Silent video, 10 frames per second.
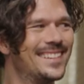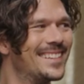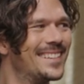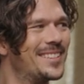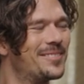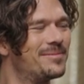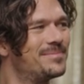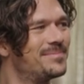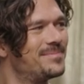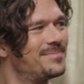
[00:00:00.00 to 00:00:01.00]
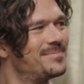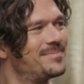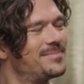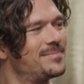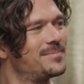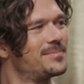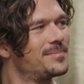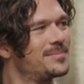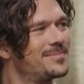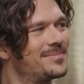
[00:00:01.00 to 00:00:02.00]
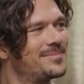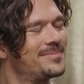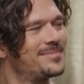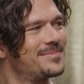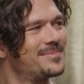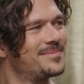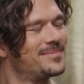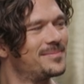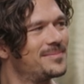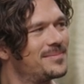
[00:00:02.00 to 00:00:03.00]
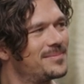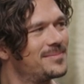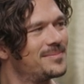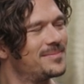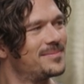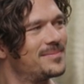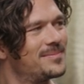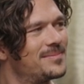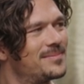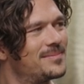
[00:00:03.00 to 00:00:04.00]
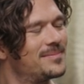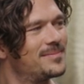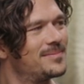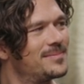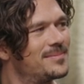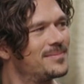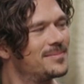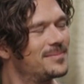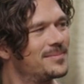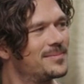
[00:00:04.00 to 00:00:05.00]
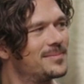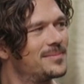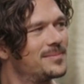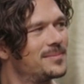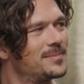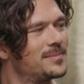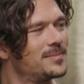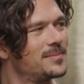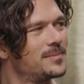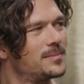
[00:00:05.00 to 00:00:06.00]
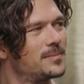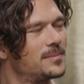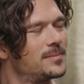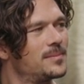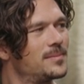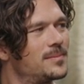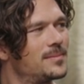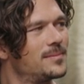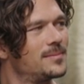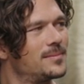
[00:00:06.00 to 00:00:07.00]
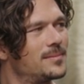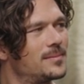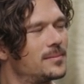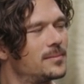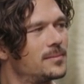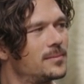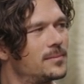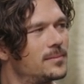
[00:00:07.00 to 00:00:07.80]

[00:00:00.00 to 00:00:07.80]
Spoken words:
The person shown says nothing.